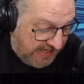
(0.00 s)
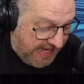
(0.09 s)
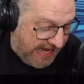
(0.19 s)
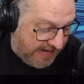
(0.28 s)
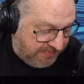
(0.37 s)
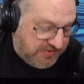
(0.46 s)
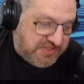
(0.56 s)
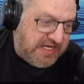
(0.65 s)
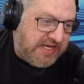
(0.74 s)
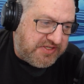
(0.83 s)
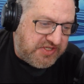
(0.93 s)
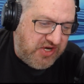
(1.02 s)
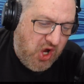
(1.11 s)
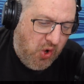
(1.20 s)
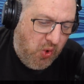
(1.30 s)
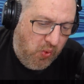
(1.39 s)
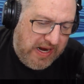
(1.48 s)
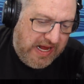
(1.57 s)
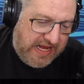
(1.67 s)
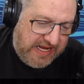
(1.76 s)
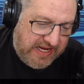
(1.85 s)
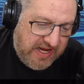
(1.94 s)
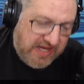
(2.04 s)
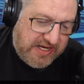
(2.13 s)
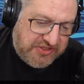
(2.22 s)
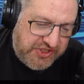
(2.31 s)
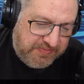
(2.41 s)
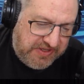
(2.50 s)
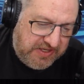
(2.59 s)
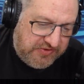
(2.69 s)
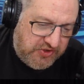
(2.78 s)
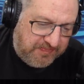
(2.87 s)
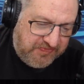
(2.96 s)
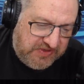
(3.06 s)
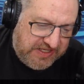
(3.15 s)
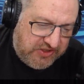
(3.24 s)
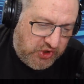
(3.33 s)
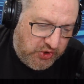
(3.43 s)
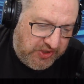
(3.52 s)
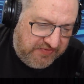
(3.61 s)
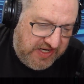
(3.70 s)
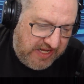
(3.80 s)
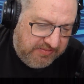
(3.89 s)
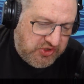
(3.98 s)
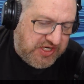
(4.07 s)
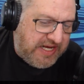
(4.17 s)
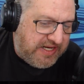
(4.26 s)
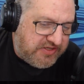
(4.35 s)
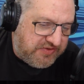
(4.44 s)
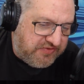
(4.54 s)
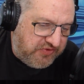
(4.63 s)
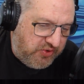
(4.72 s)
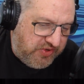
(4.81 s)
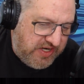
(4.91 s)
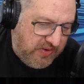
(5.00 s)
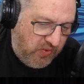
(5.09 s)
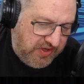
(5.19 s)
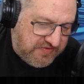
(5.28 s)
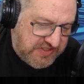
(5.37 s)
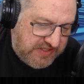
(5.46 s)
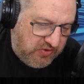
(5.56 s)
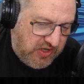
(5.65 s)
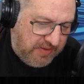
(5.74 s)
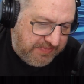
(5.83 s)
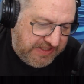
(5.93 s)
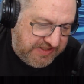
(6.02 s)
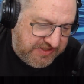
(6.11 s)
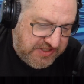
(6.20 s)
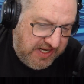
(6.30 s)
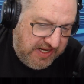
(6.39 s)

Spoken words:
Apple says, no way. A chip that could have enabled China to view the network of several companies,